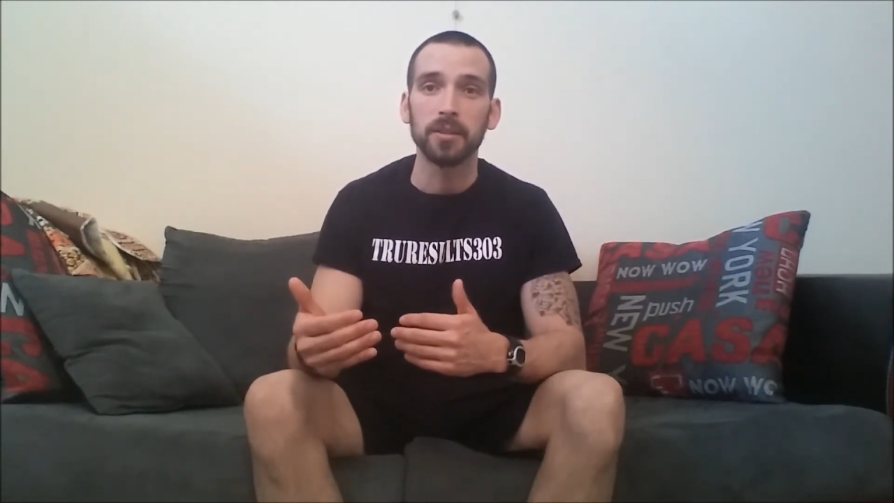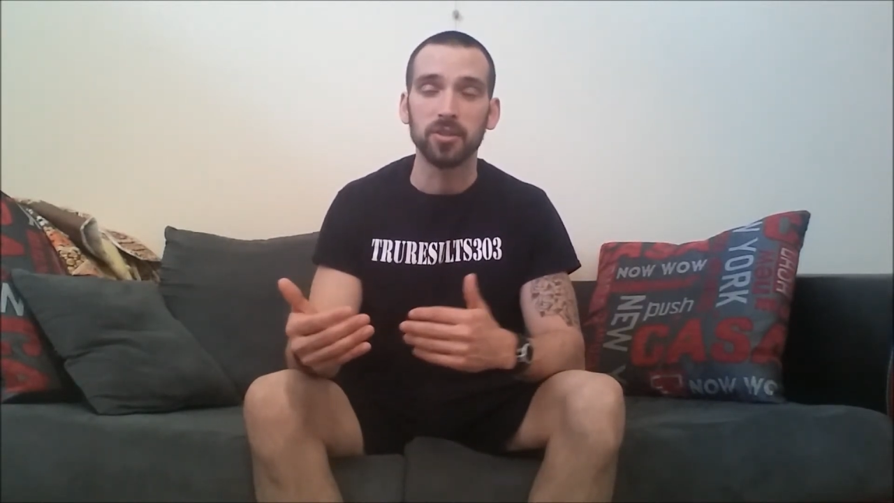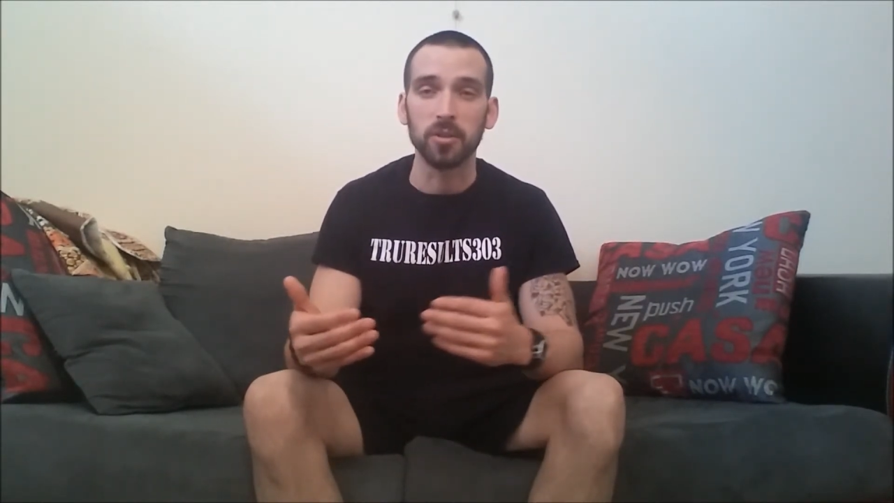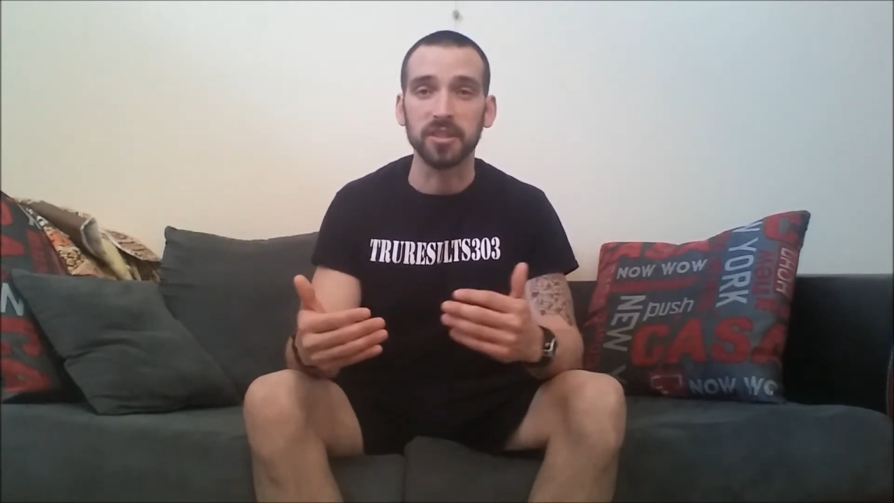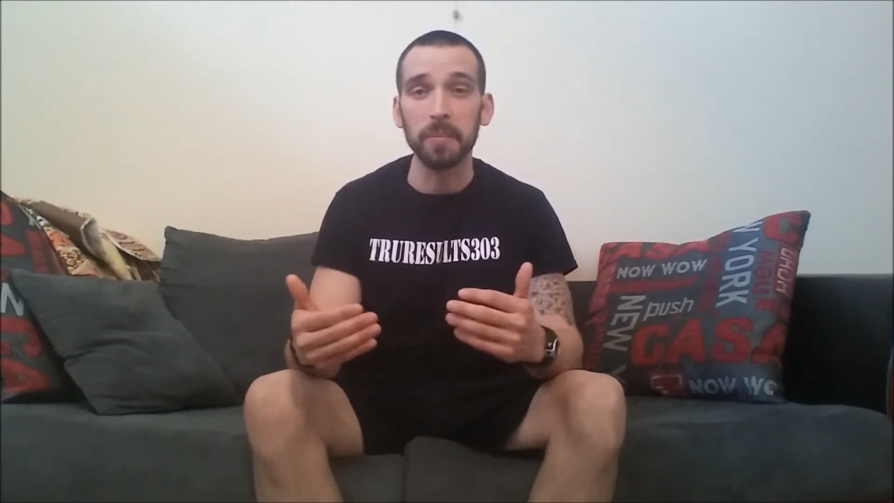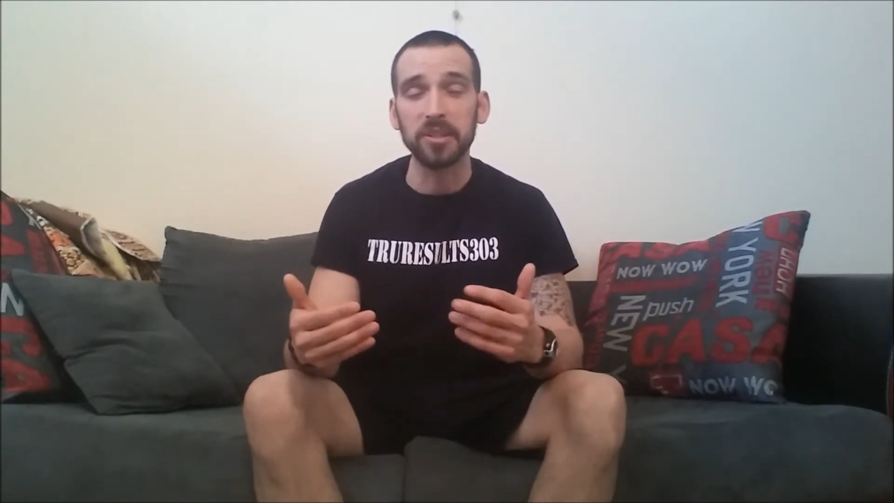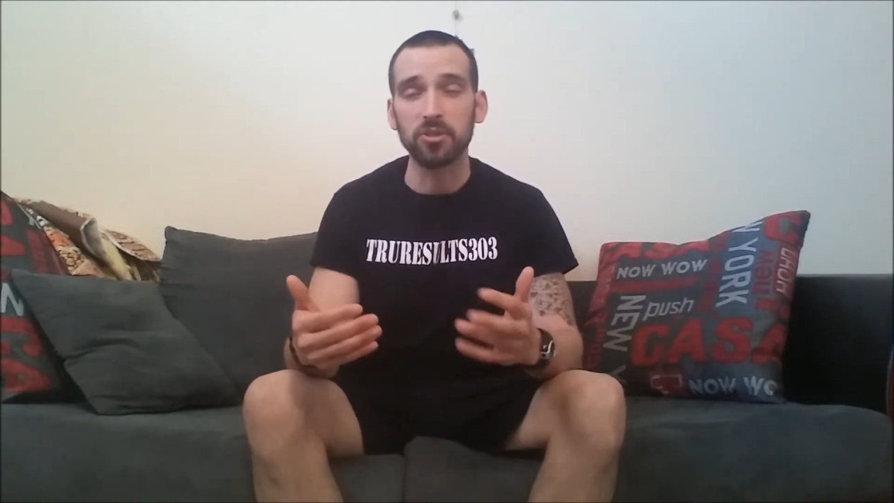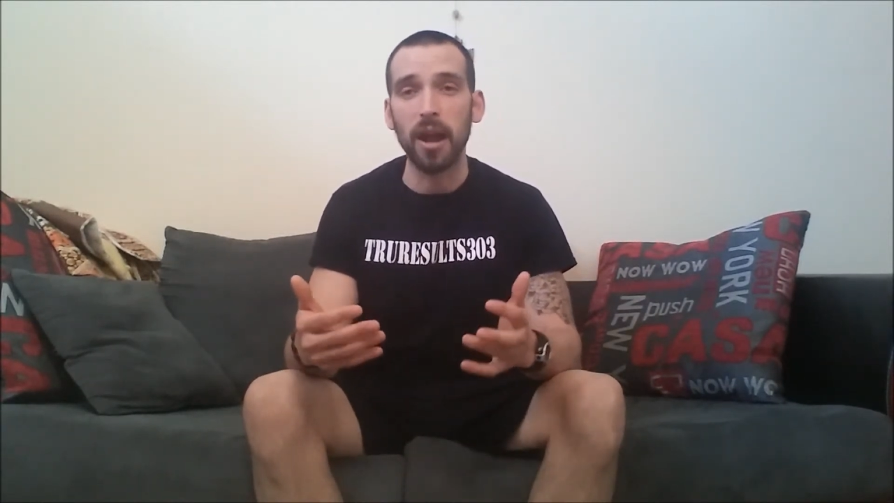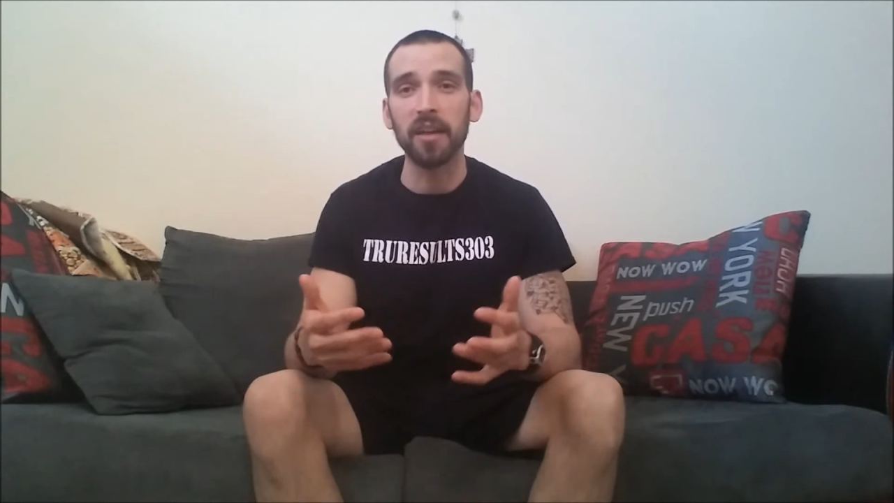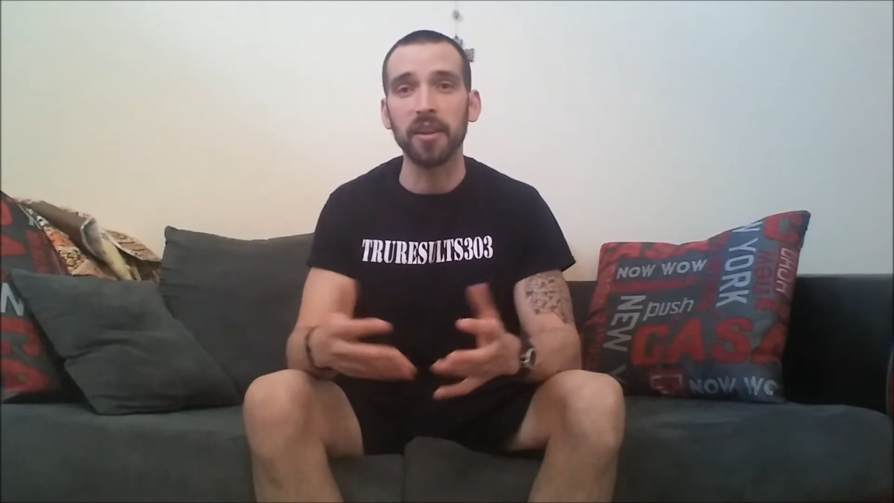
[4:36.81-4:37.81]
So it's going to be
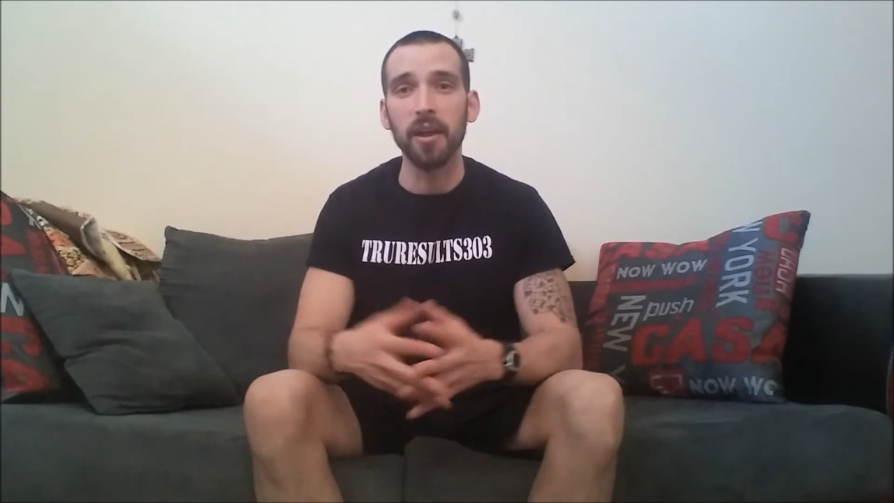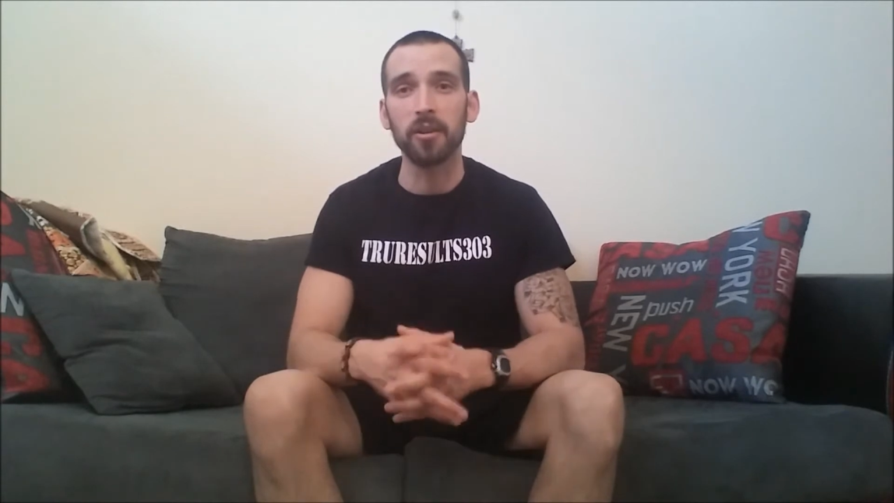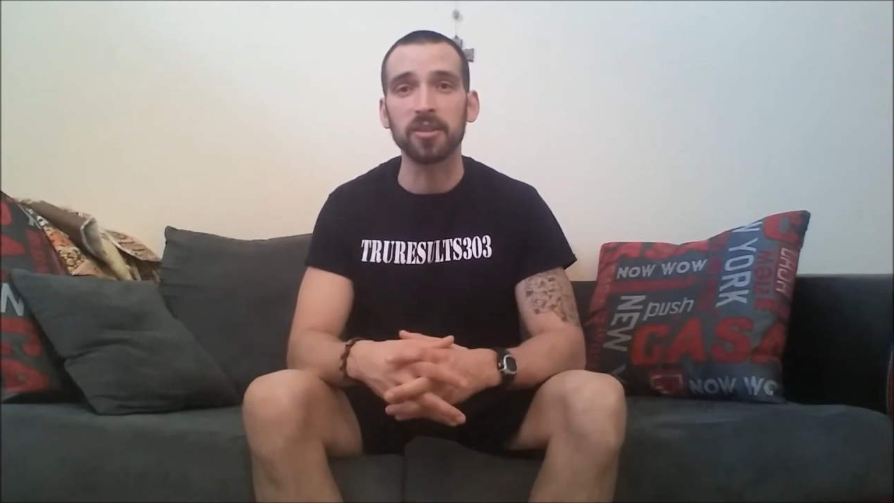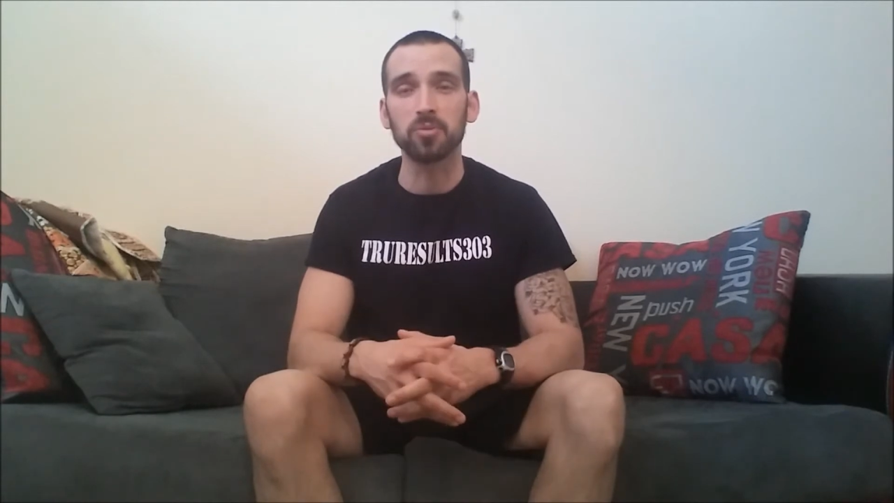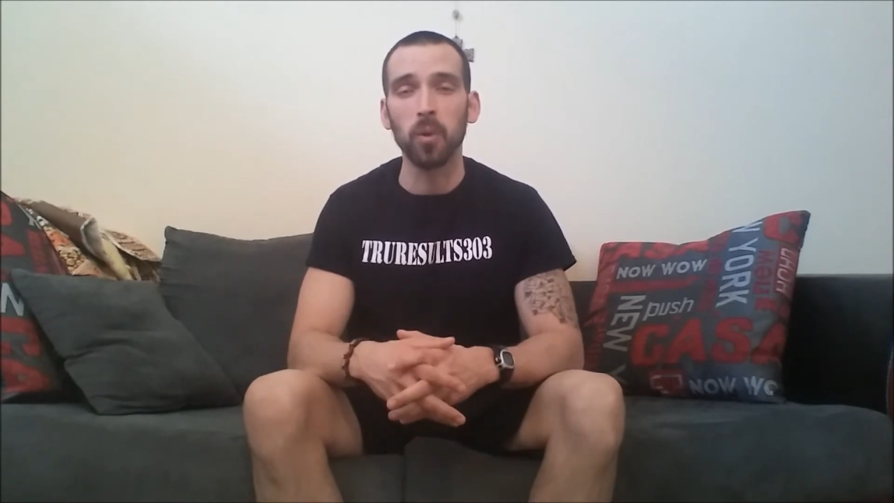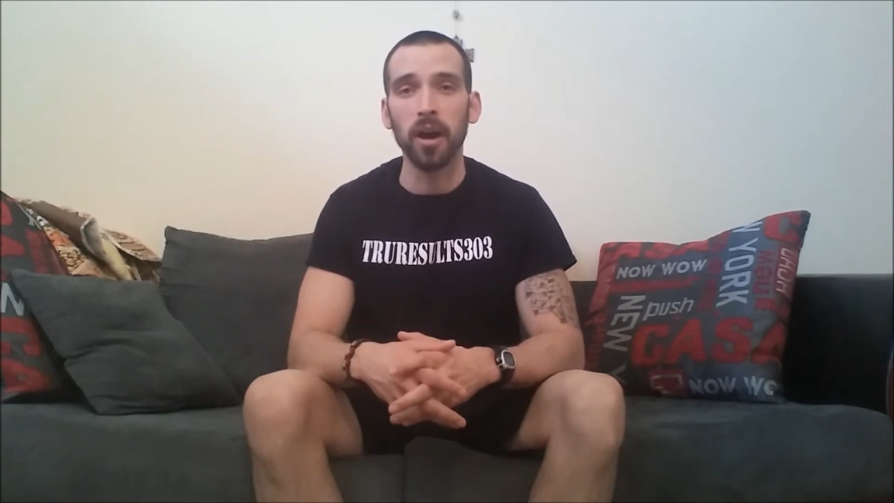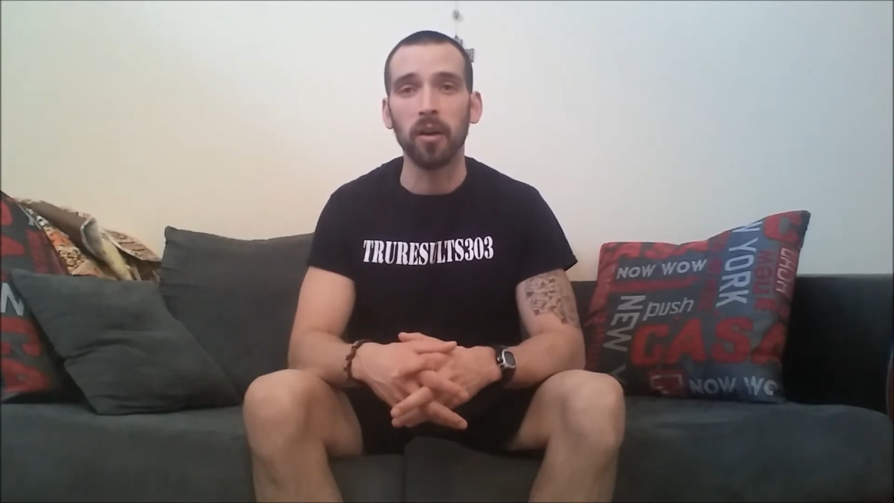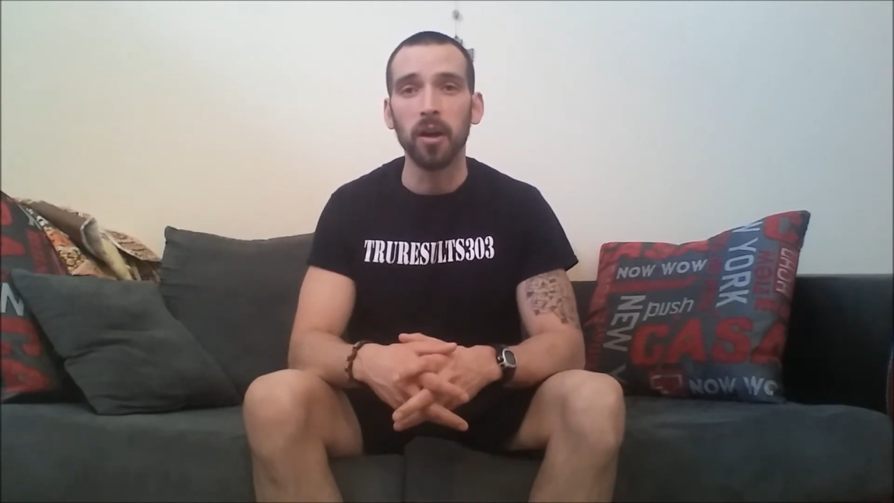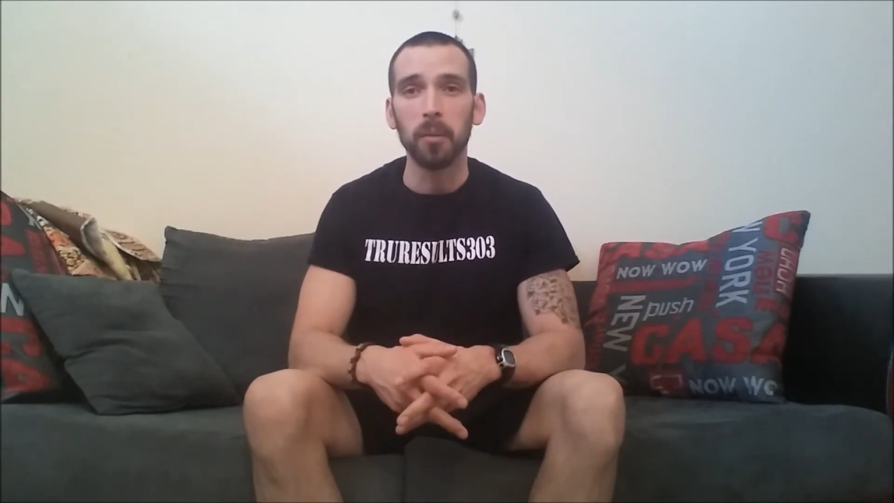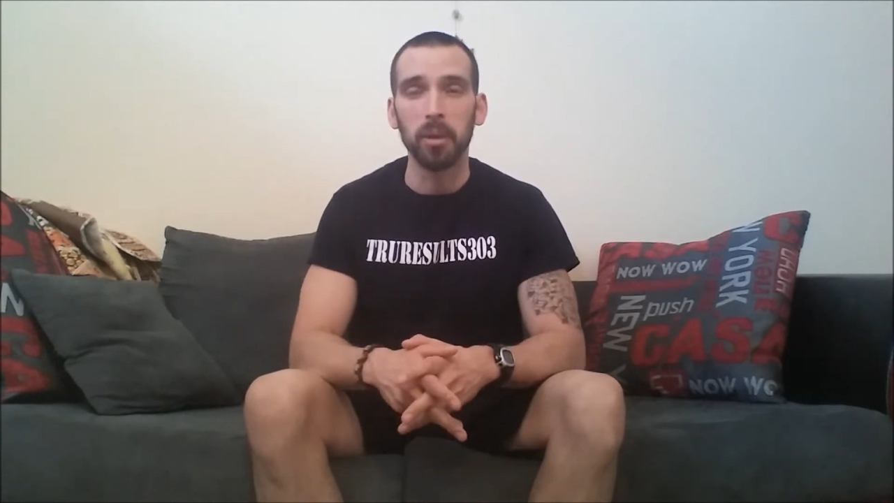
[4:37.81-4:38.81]
trial and error as well,